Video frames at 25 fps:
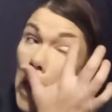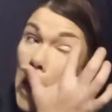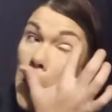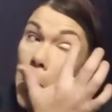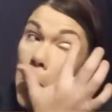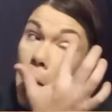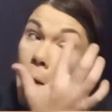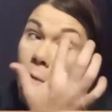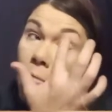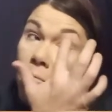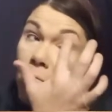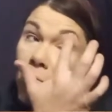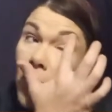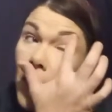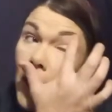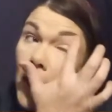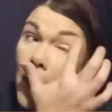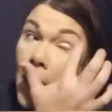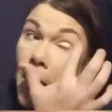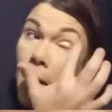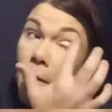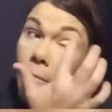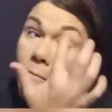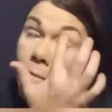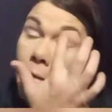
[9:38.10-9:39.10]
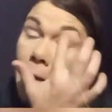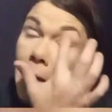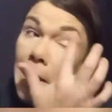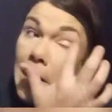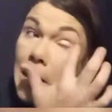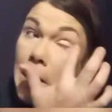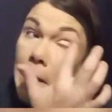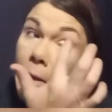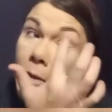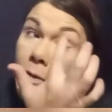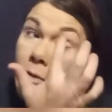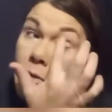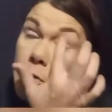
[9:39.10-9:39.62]
if I have
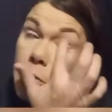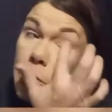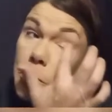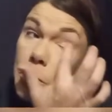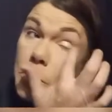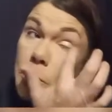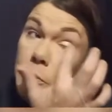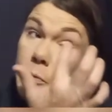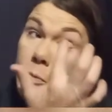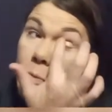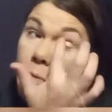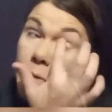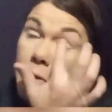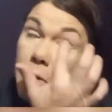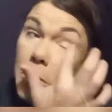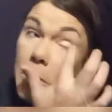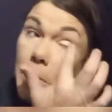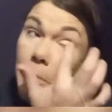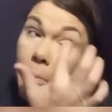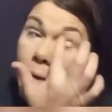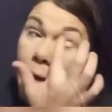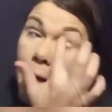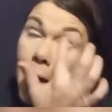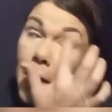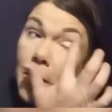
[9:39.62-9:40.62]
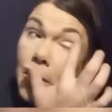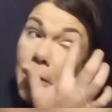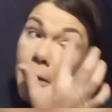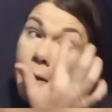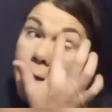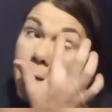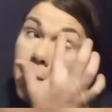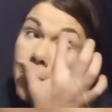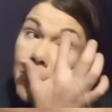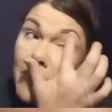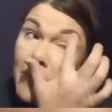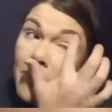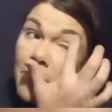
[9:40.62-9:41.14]
any issues with the palette,
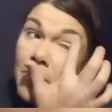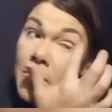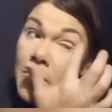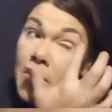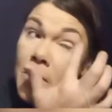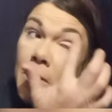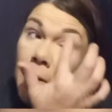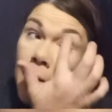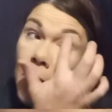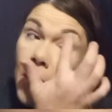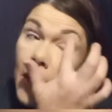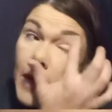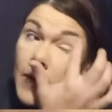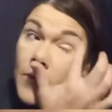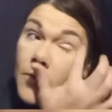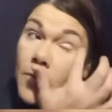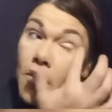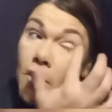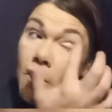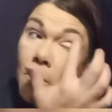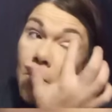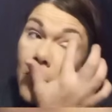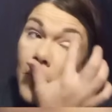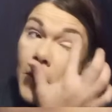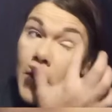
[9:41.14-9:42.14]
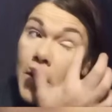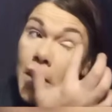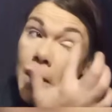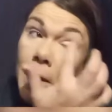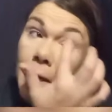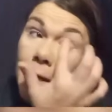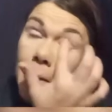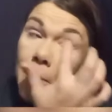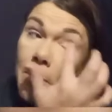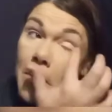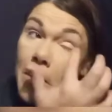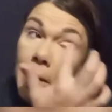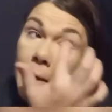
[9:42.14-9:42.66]
I don't want
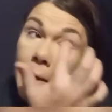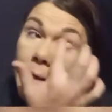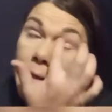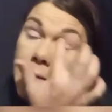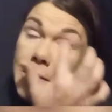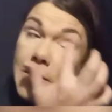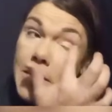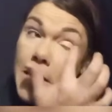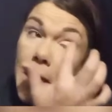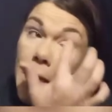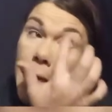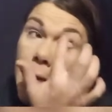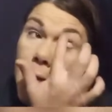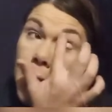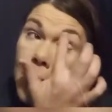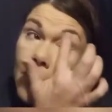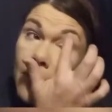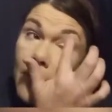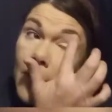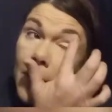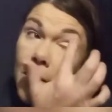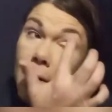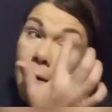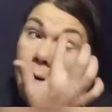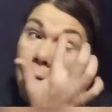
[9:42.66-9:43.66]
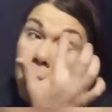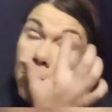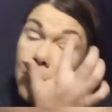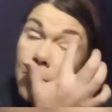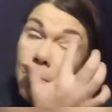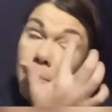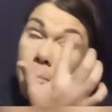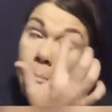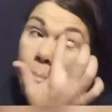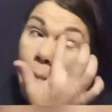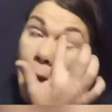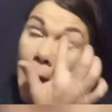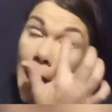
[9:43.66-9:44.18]
anybody saying that I'm
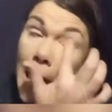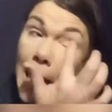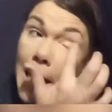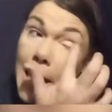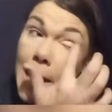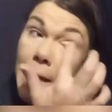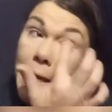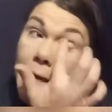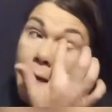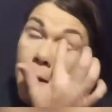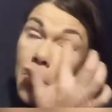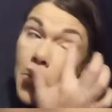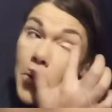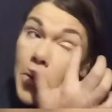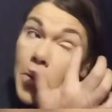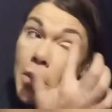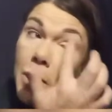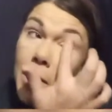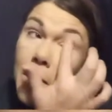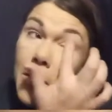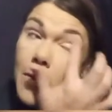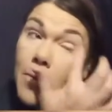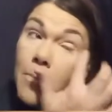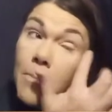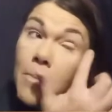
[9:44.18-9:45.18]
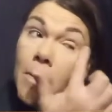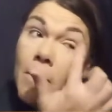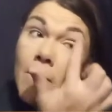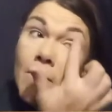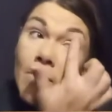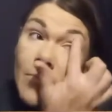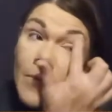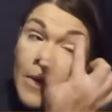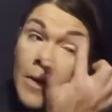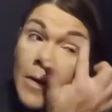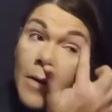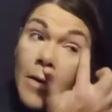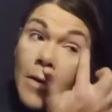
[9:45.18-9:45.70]
hating on him.
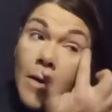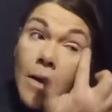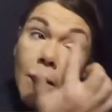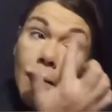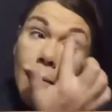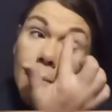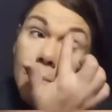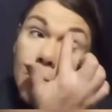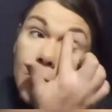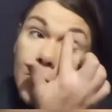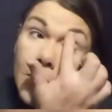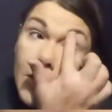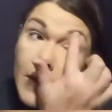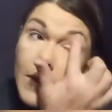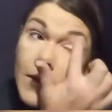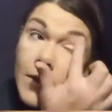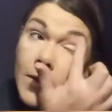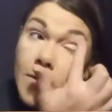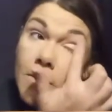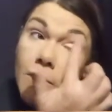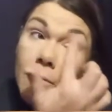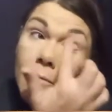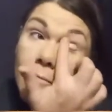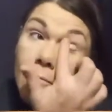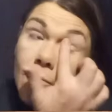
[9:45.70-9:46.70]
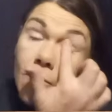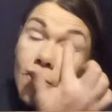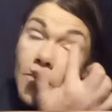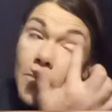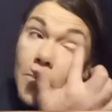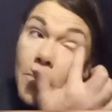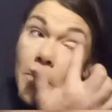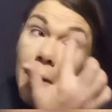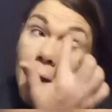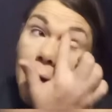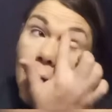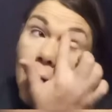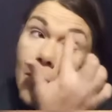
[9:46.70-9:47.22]
I'm going to give the
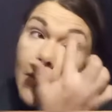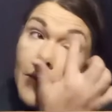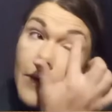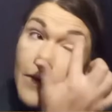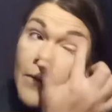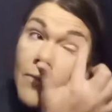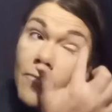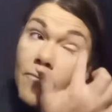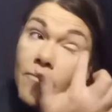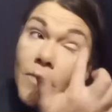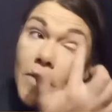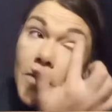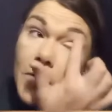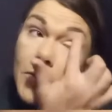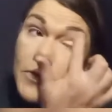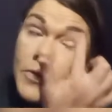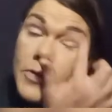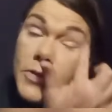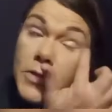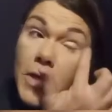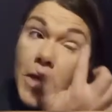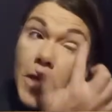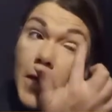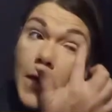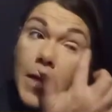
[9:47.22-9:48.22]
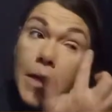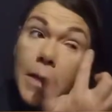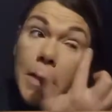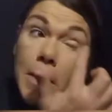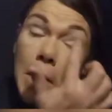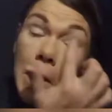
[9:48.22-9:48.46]
palette a fair shot,